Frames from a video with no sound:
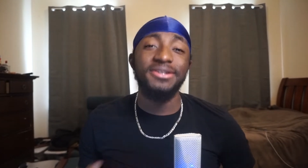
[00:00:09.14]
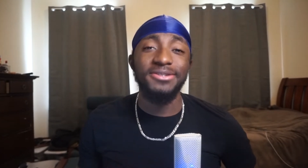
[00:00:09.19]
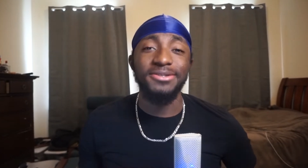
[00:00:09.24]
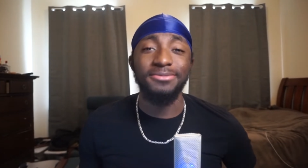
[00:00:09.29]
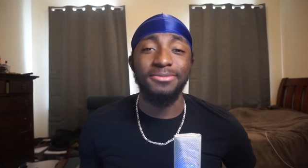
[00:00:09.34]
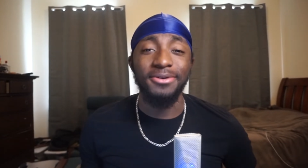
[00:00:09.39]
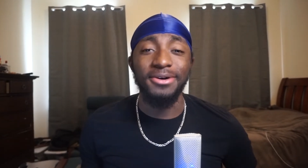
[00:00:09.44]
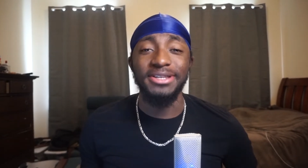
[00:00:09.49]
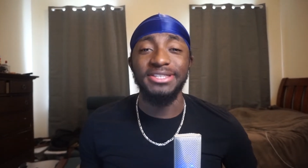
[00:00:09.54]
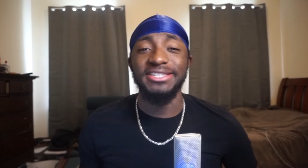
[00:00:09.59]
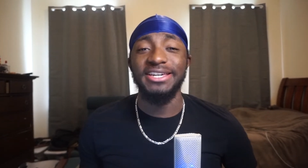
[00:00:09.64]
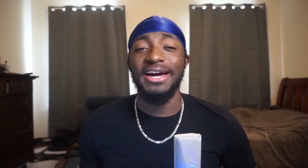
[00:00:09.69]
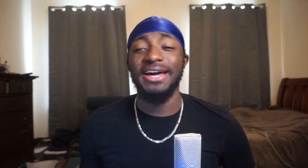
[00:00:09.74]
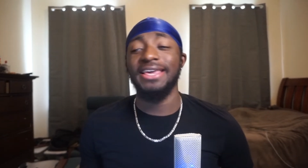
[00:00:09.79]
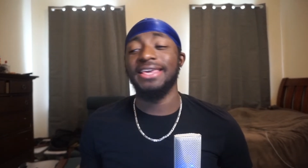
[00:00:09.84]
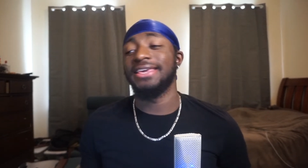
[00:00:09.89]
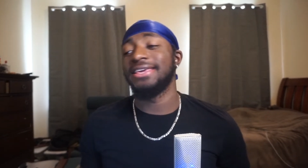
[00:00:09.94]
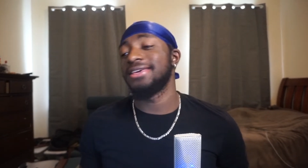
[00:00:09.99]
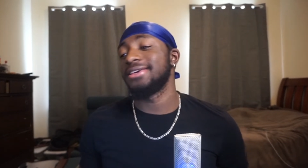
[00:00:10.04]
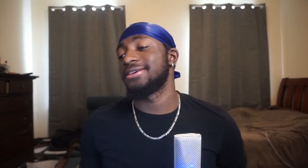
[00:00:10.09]
boy
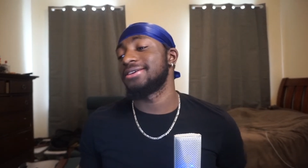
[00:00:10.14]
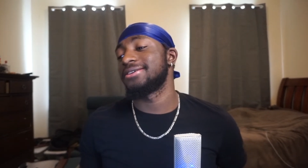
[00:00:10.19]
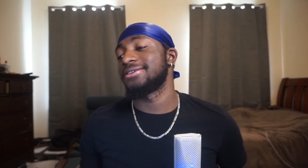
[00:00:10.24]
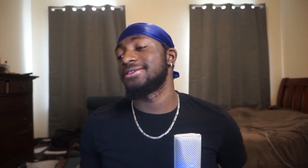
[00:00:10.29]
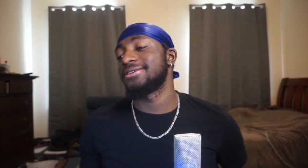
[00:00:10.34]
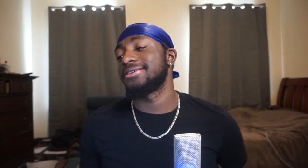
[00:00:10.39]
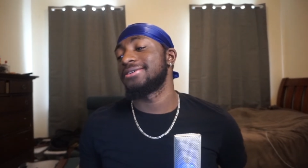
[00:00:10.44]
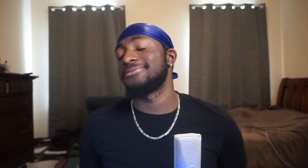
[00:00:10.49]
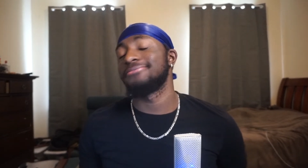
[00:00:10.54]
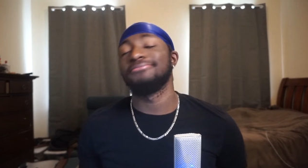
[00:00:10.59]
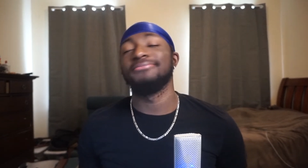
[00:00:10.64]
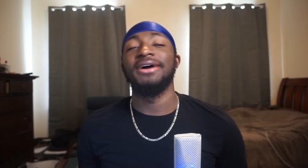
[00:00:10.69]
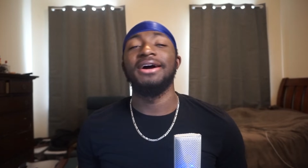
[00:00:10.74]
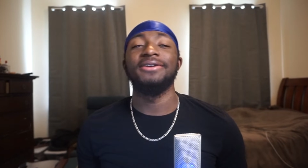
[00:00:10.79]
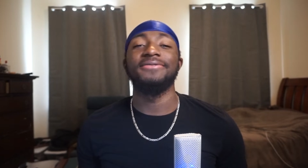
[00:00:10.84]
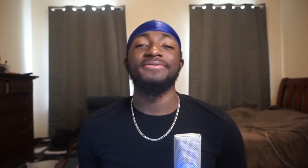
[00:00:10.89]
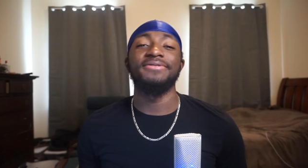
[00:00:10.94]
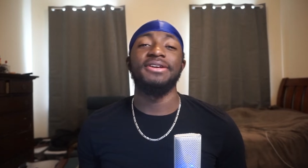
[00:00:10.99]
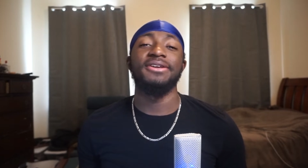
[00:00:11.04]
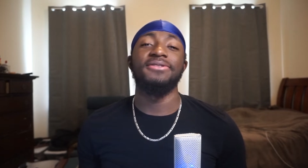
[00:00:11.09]
Jahi,
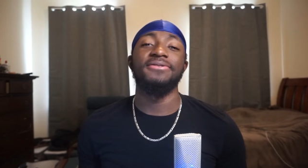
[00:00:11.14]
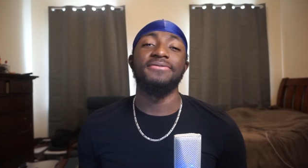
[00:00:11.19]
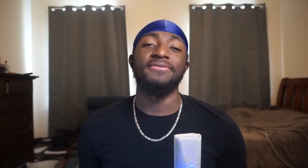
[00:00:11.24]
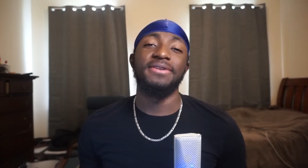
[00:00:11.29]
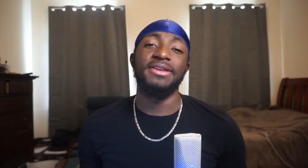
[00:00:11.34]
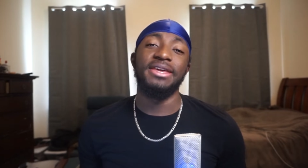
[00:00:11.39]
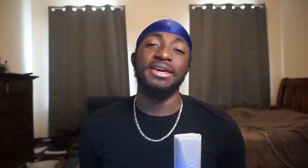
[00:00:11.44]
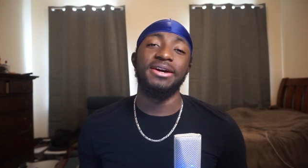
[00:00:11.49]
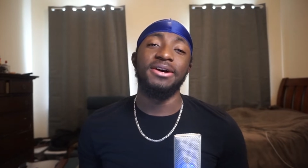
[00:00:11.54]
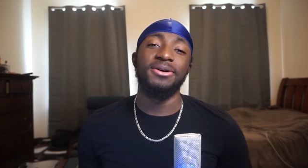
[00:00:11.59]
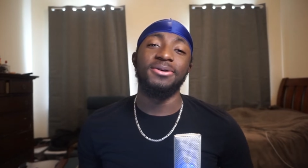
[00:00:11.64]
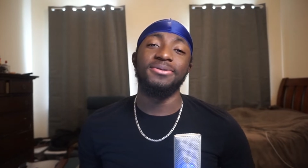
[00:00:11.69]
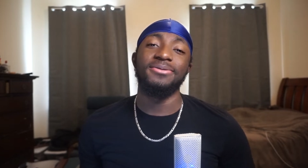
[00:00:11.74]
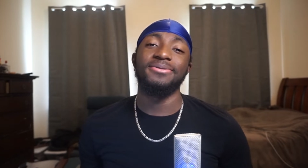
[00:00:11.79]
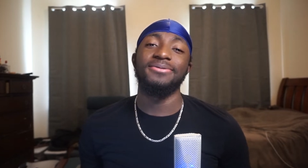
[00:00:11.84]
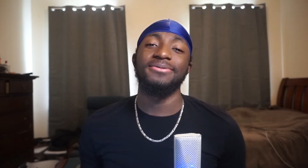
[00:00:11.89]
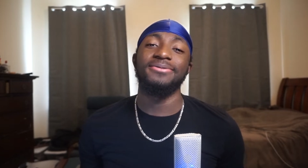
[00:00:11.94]
back for another video.